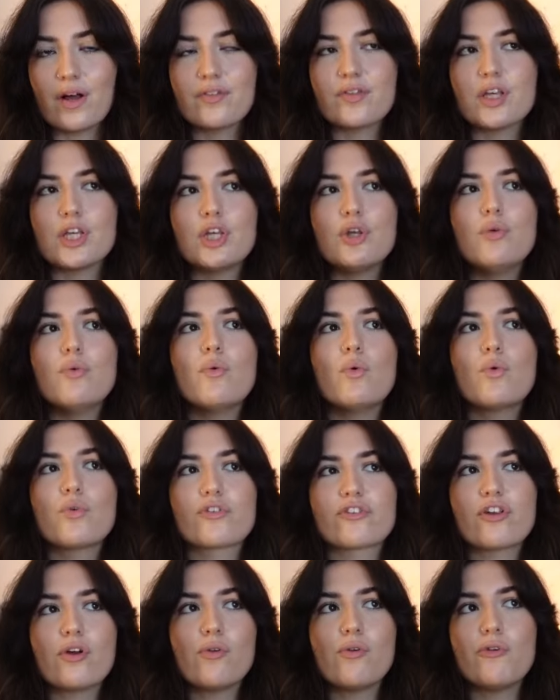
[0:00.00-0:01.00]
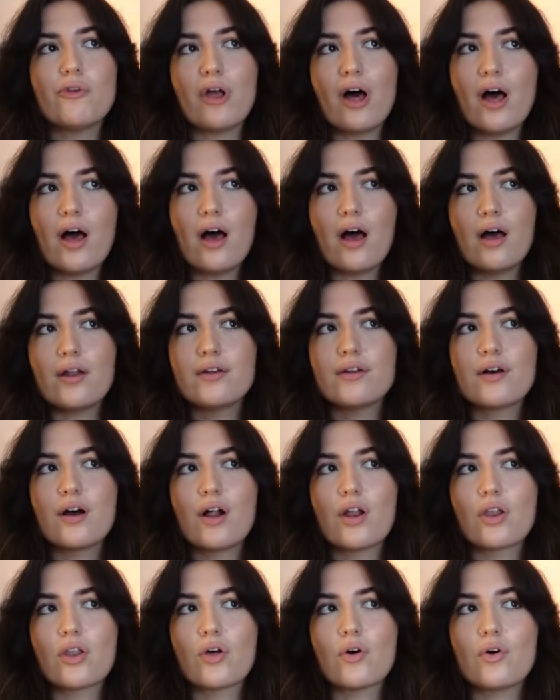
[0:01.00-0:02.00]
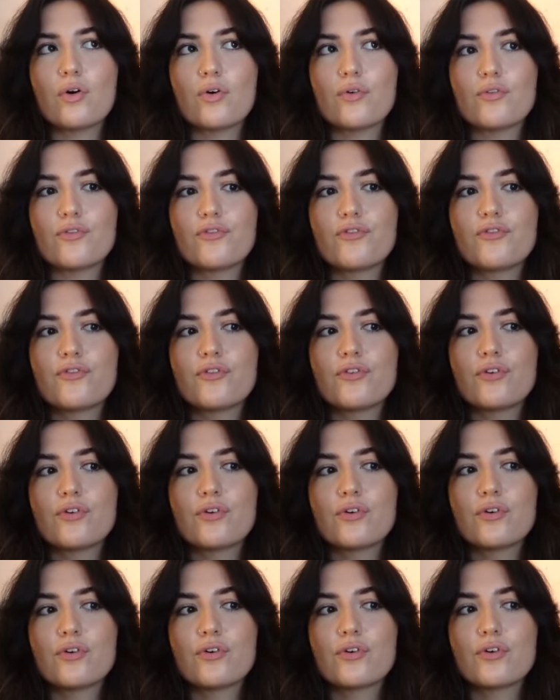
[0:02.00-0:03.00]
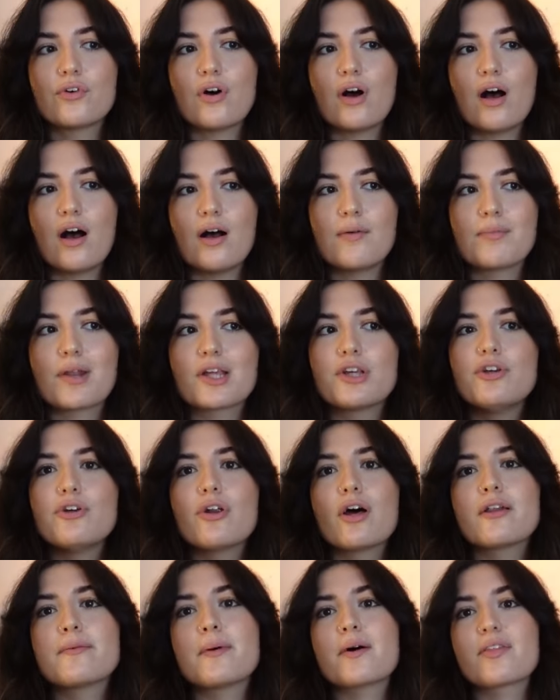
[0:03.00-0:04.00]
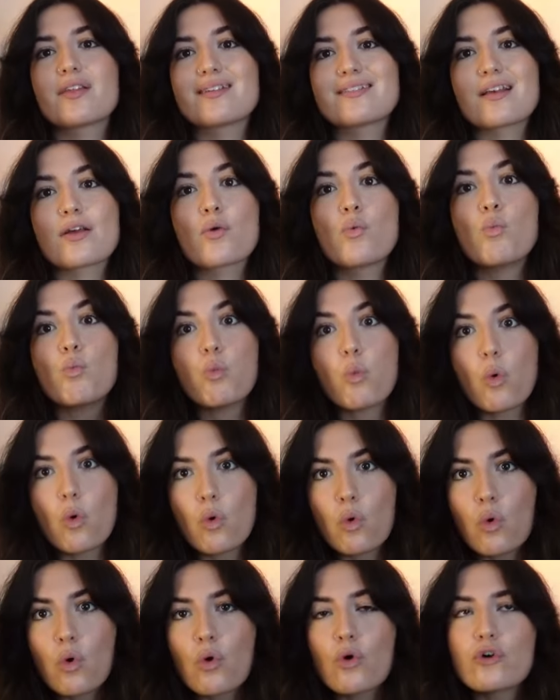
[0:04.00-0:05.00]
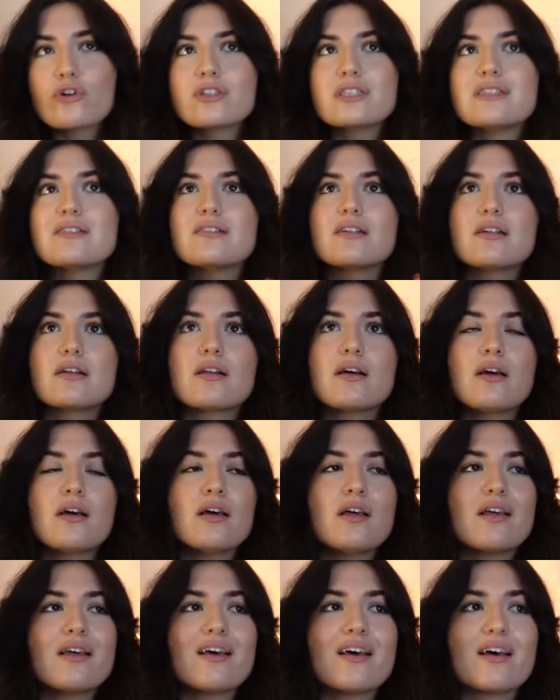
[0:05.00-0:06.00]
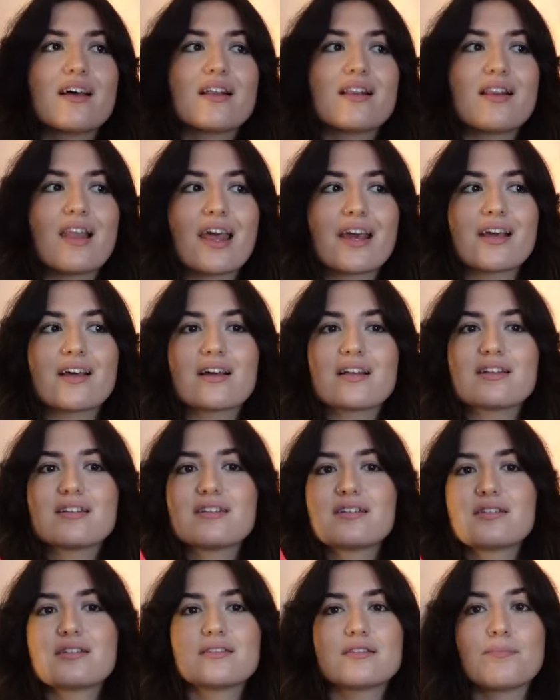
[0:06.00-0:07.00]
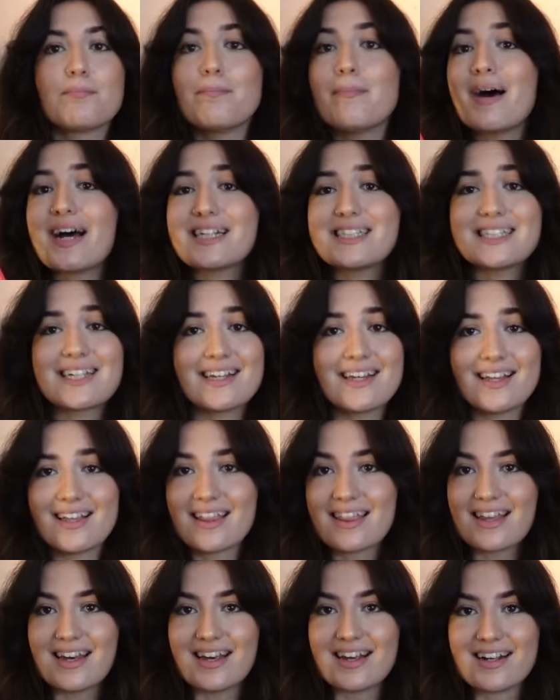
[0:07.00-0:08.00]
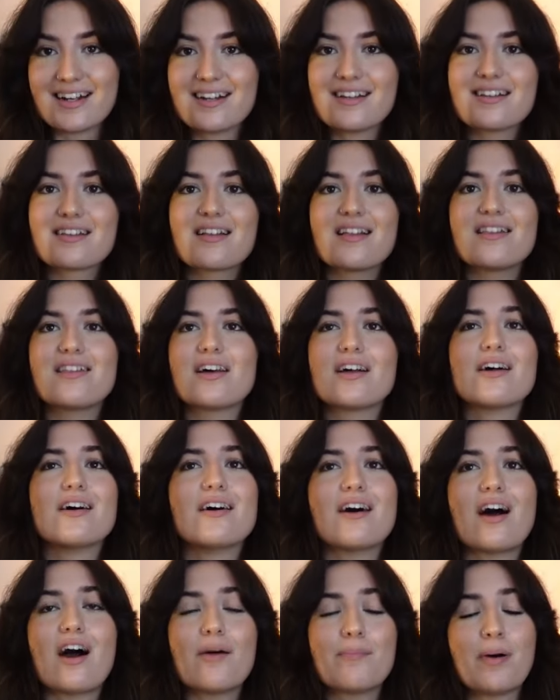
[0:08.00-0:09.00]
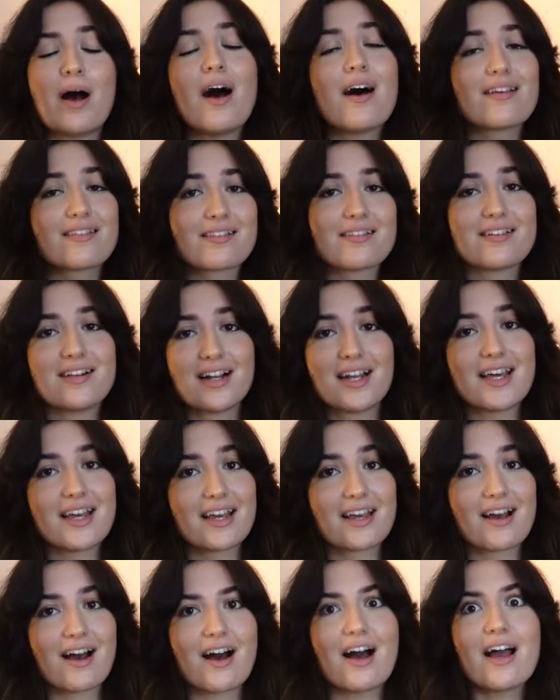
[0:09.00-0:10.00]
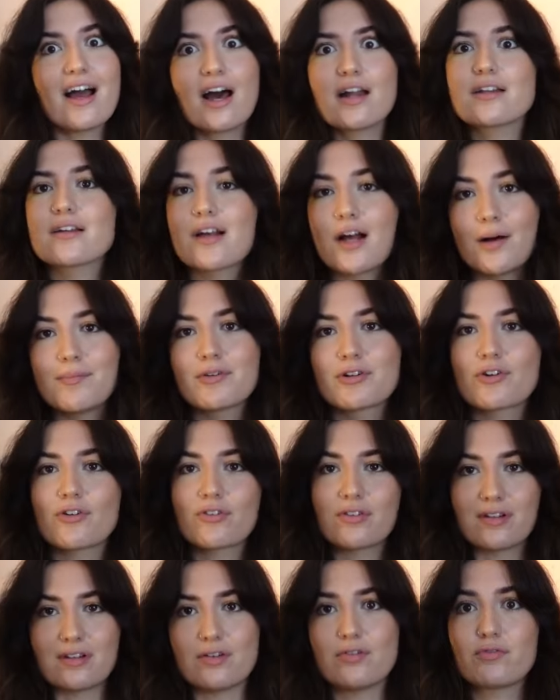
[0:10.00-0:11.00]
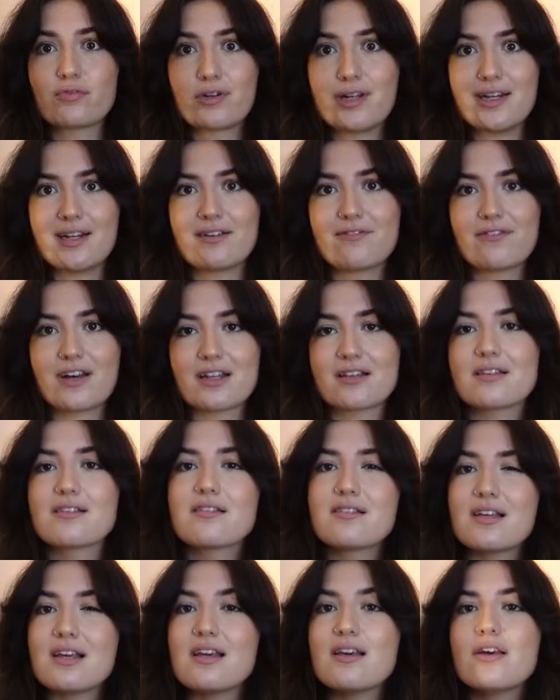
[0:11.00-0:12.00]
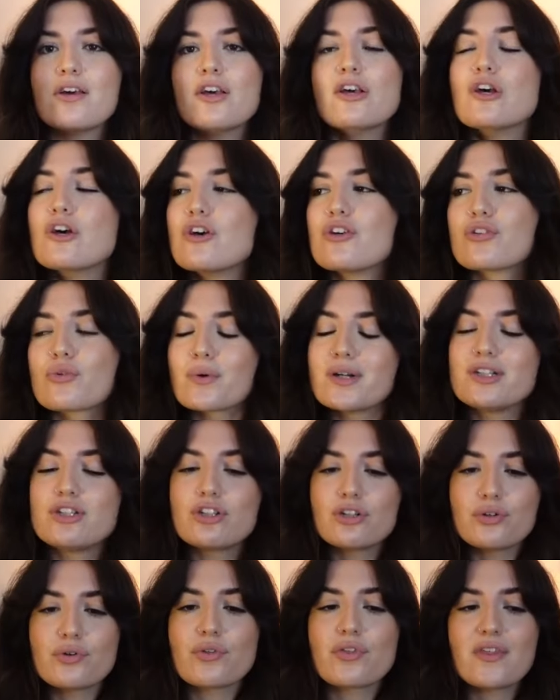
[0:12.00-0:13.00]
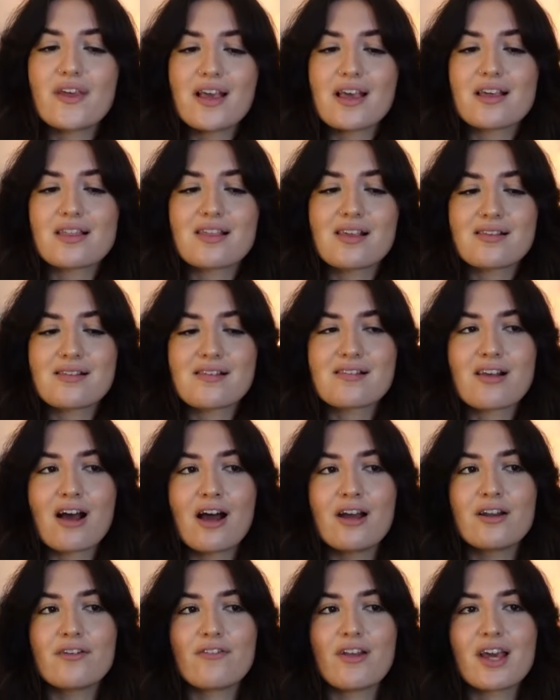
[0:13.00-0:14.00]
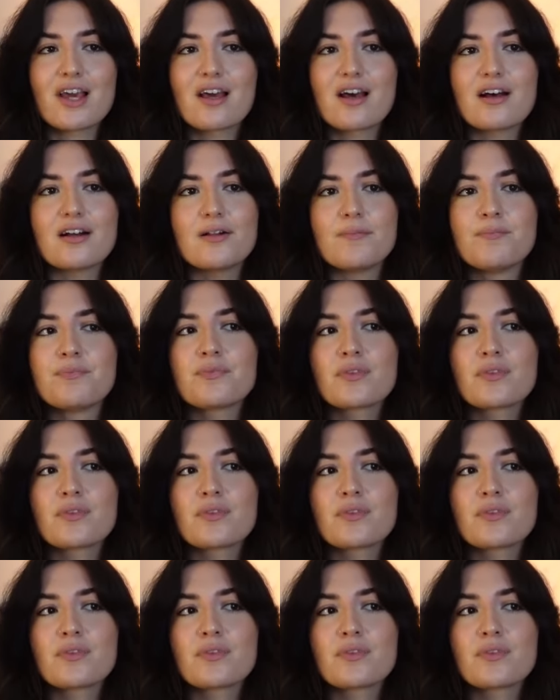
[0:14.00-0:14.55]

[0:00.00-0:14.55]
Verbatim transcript: and that you also learn a lot of um, like you learn about things like wards and like magicy things that personally I hadn't come across until reading fantasy so I do think this is kind of like a